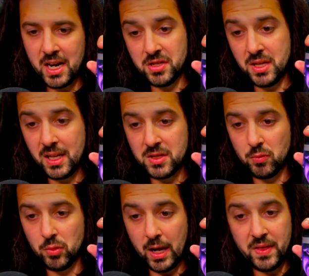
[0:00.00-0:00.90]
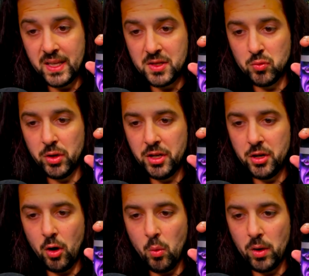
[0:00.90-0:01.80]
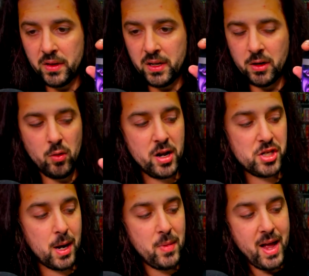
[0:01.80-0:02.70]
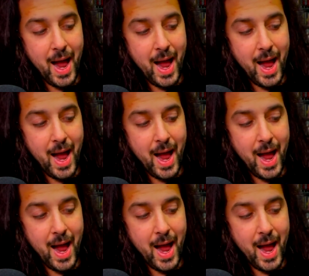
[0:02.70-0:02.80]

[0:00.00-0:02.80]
I just think that's I think that's really good artwork. They did a great job.